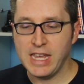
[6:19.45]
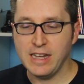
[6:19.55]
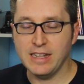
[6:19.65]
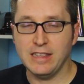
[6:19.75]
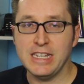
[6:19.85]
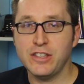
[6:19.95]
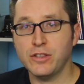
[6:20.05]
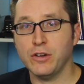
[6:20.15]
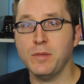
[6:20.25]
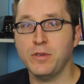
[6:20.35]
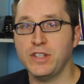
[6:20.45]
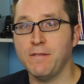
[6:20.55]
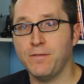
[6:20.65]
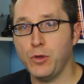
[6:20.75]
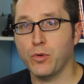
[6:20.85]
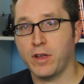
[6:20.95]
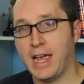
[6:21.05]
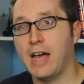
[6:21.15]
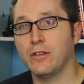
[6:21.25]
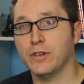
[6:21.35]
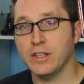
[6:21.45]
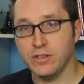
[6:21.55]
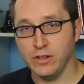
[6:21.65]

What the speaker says: eat at least 30% fewer calories